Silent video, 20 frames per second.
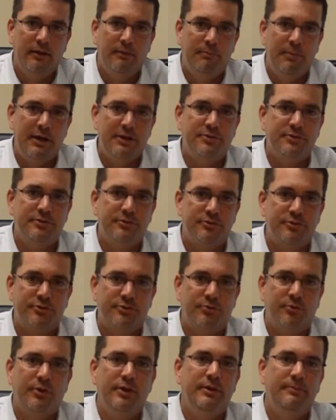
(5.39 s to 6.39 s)
Basically, there's
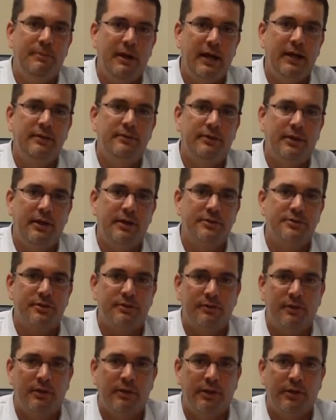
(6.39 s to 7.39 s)
three main things
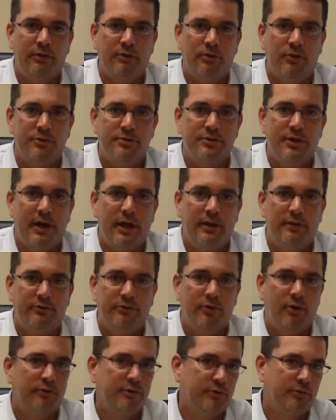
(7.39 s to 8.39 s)
that a lender looks at. It's
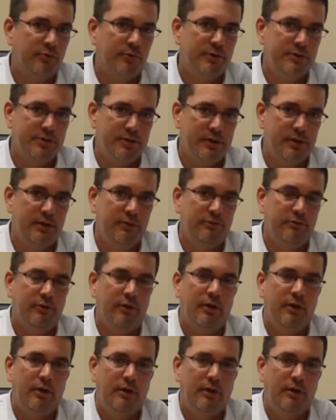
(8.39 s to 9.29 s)
called the 3 C's.